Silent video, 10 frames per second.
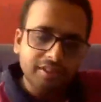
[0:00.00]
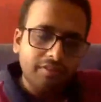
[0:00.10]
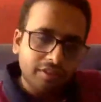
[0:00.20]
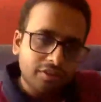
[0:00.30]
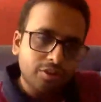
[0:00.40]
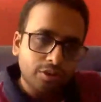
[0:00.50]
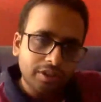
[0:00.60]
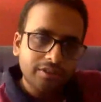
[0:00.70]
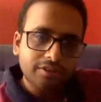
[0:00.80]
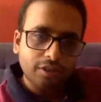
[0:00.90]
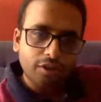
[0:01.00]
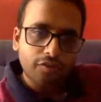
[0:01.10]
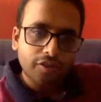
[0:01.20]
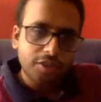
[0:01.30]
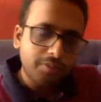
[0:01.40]
used to tell me several
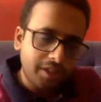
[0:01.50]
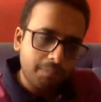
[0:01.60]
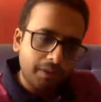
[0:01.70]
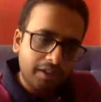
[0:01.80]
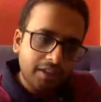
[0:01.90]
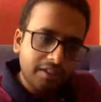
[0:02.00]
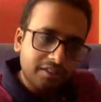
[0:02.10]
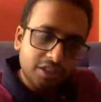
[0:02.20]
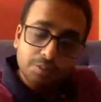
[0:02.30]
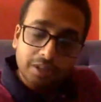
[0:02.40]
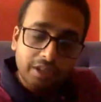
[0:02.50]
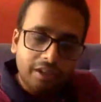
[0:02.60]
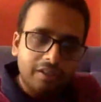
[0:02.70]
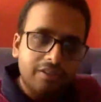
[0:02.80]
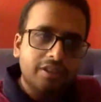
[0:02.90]
of Kashmiri
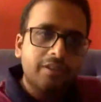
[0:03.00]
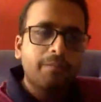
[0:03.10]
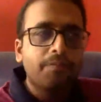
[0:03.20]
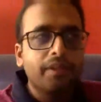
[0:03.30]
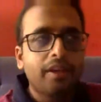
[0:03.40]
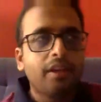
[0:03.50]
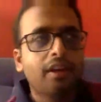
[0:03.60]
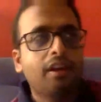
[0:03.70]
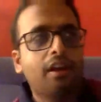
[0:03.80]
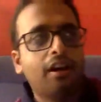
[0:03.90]
Pandits, Kashmiri culture.